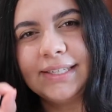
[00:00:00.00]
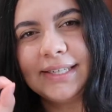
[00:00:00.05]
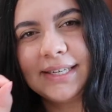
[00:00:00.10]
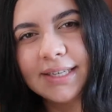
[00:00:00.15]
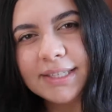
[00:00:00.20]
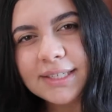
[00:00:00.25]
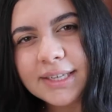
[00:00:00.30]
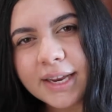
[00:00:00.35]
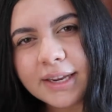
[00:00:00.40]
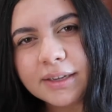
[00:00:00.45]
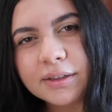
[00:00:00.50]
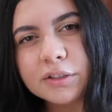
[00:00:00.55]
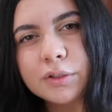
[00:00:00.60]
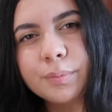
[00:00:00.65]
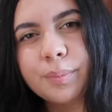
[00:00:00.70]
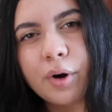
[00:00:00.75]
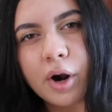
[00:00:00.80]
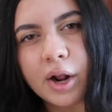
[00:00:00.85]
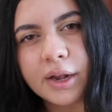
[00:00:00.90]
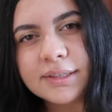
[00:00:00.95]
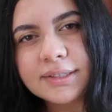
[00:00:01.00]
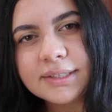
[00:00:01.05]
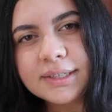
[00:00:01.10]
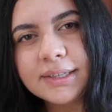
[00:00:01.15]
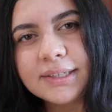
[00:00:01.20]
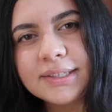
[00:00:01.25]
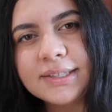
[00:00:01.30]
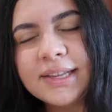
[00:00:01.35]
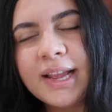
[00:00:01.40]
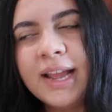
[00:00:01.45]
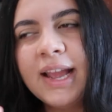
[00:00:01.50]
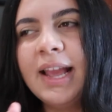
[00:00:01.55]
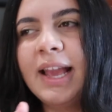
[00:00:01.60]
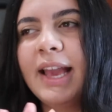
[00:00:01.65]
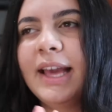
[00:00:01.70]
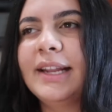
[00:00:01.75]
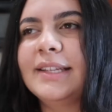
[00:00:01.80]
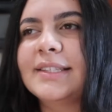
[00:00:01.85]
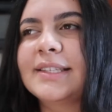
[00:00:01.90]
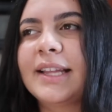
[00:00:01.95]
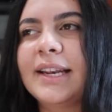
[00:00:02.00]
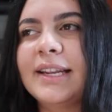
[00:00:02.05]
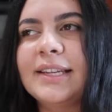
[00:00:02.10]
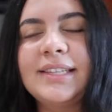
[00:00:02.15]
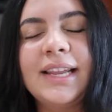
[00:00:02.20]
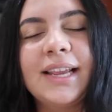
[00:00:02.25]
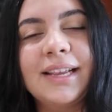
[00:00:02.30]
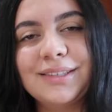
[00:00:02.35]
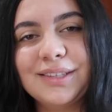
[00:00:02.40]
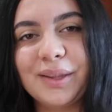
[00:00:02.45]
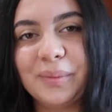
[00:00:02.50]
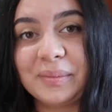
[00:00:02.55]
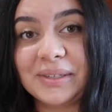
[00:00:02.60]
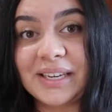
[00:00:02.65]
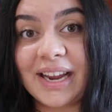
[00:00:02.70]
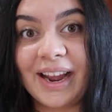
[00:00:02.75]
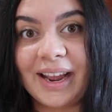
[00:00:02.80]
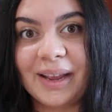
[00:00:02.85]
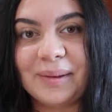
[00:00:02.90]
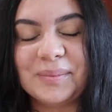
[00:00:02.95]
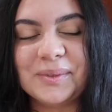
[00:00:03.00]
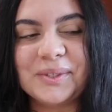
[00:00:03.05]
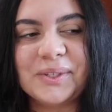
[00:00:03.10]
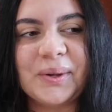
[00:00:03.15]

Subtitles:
detailed process, and it's gonna take some time.